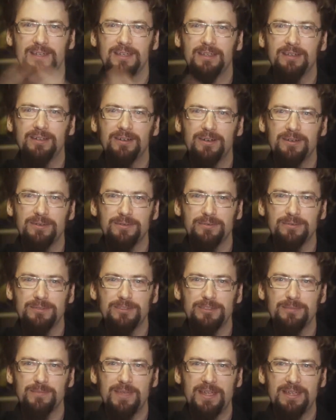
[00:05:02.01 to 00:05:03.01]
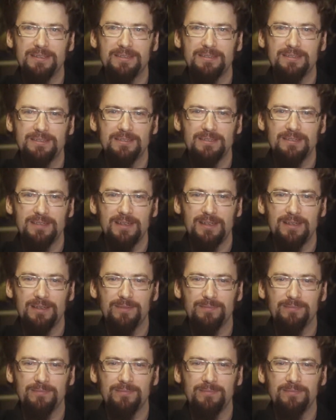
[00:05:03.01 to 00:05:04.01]
get your own space.
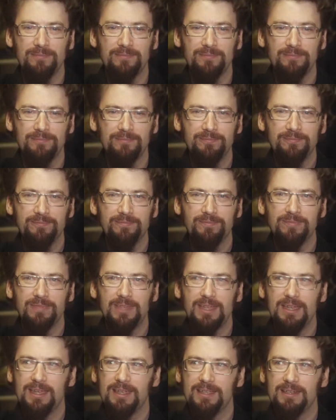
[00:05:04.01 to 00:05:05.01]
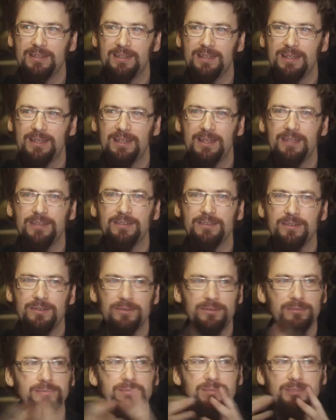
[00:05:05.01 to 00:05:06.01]
And
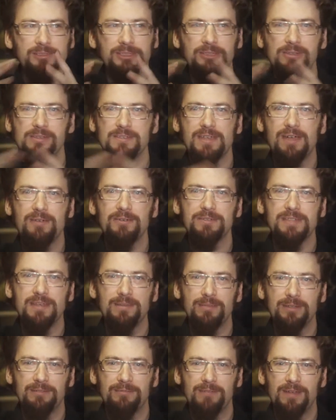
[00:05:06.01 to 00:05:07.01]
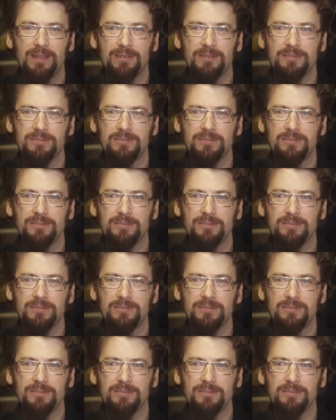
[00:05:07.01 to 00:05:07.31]
so as soon as I was able to find a